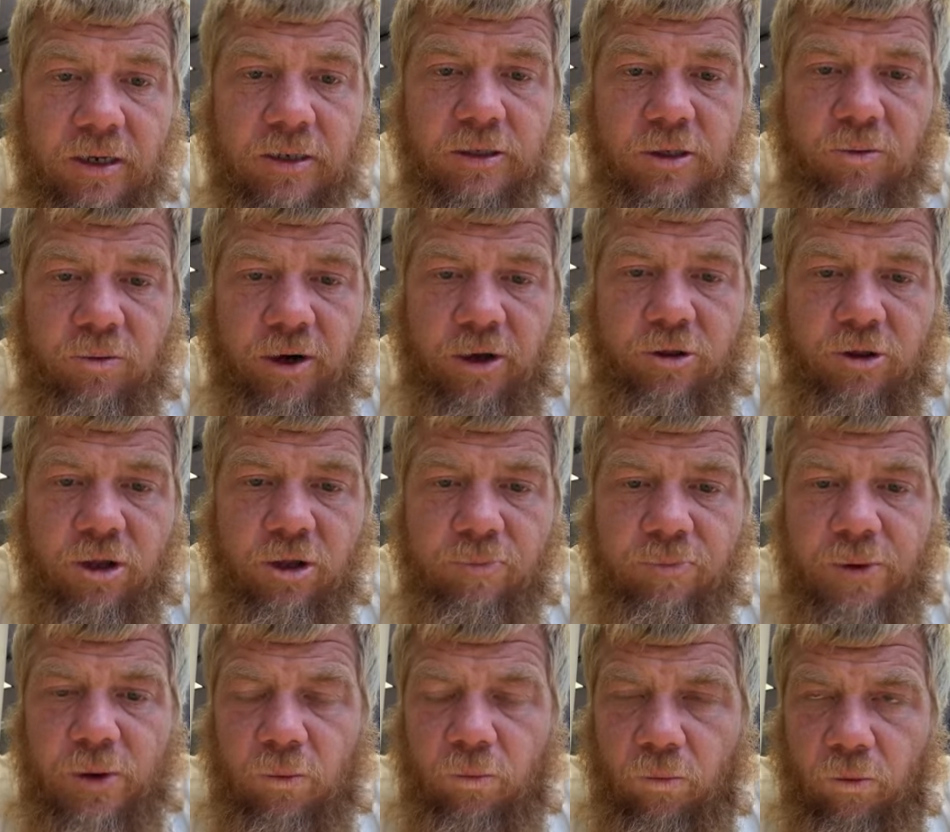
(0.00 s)
to where she'll
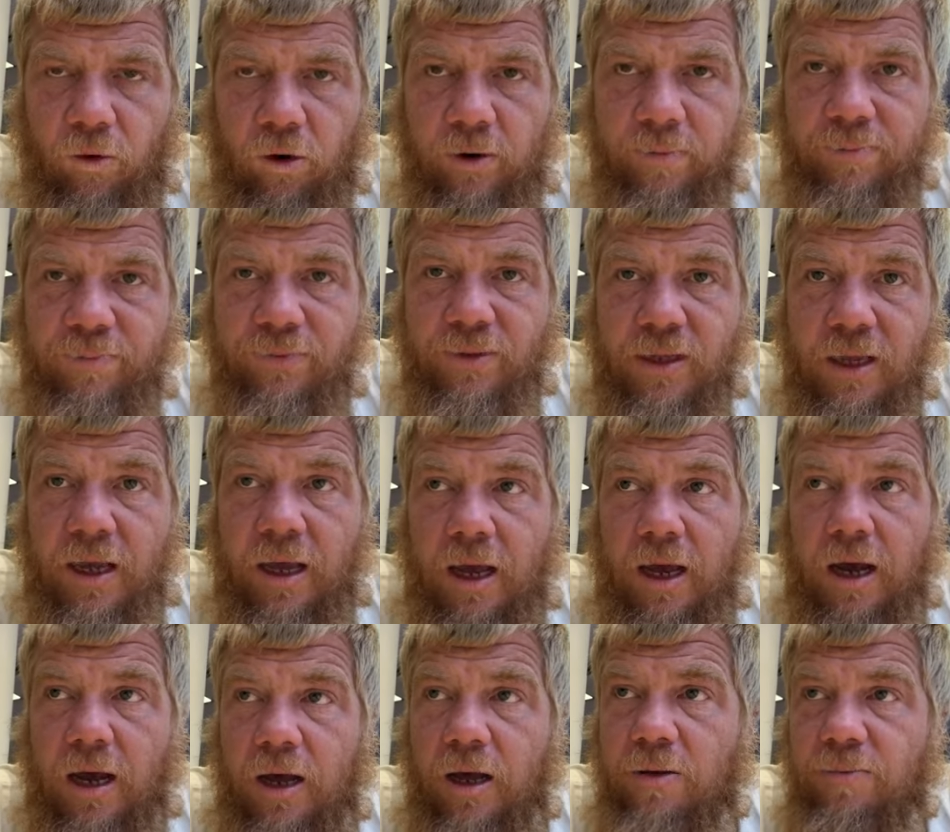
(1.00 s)
be warm,
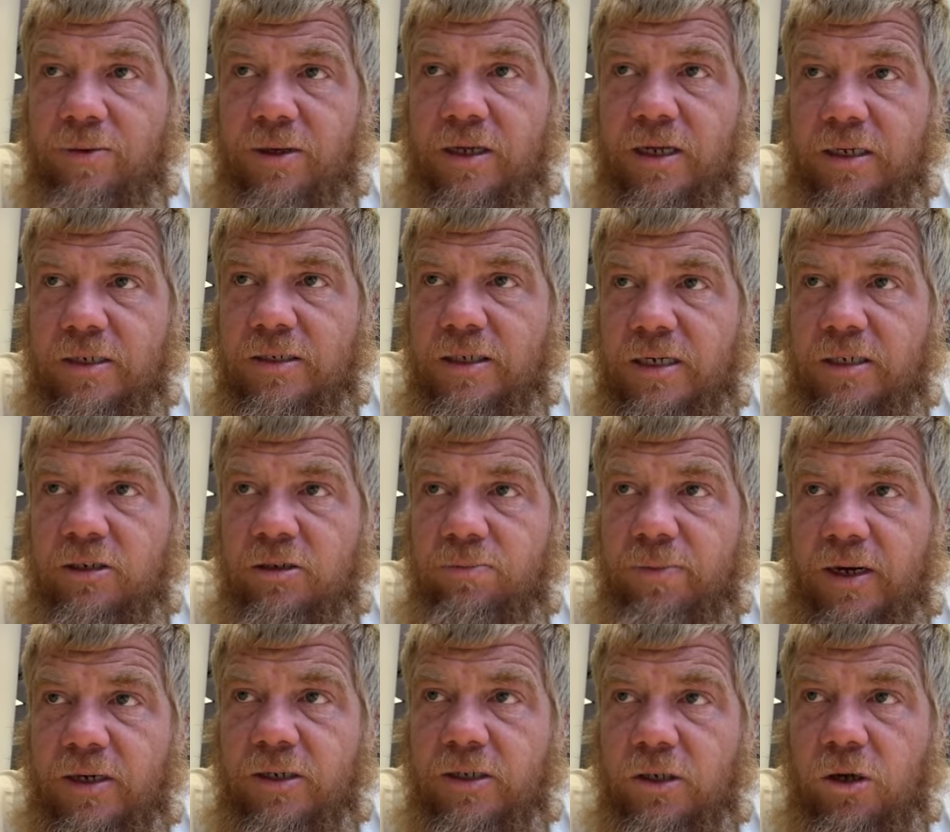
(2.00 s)
uh, because that's
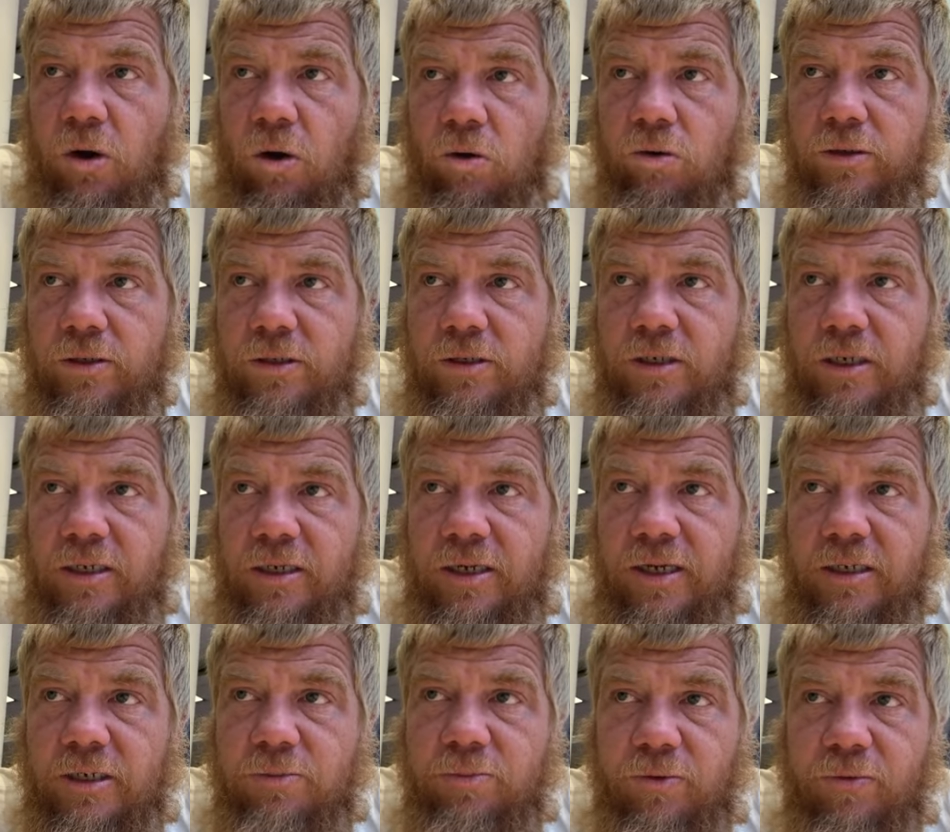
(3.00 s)
about as cold as it
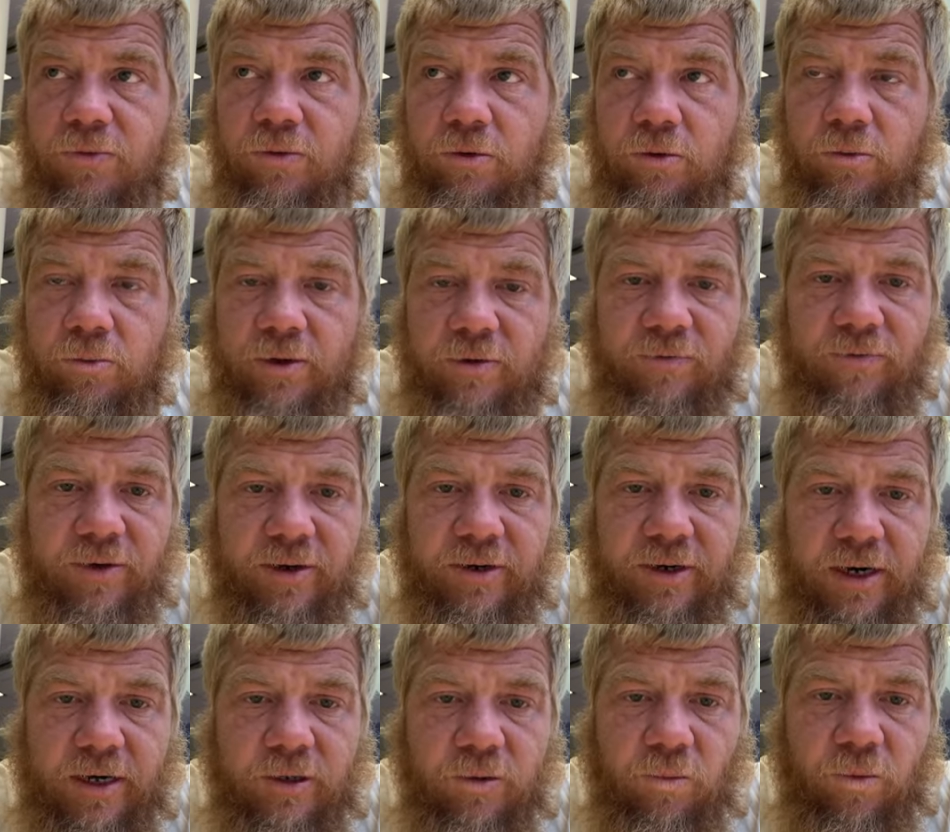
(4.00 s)
gets before we figure
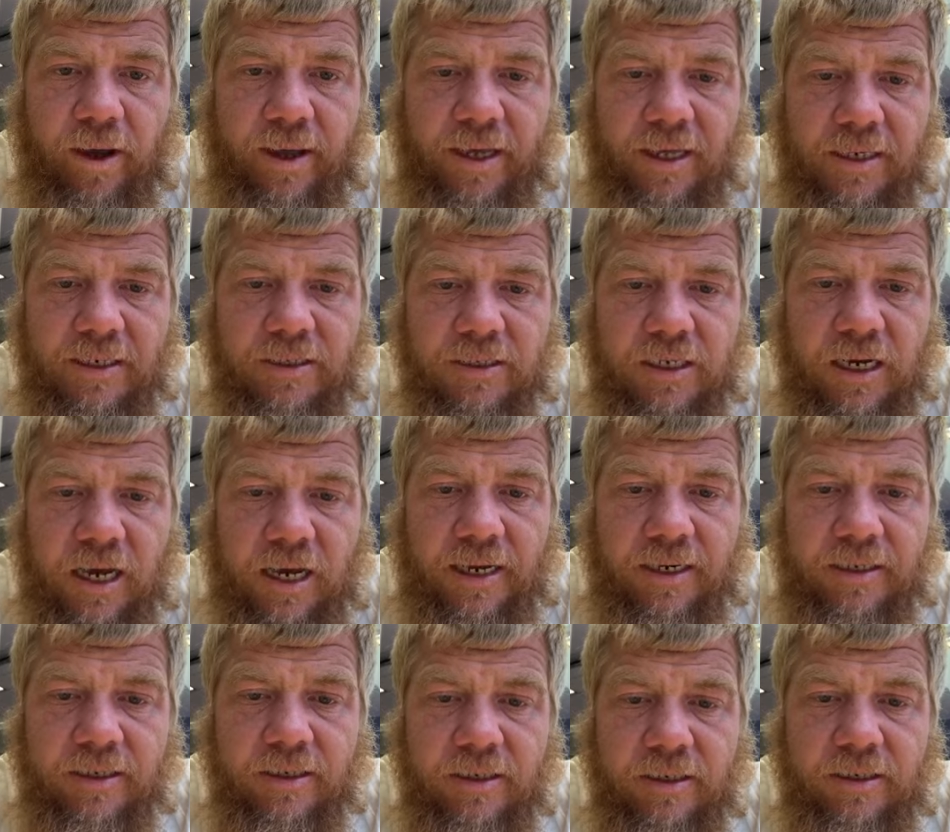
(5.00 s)
out a way inside.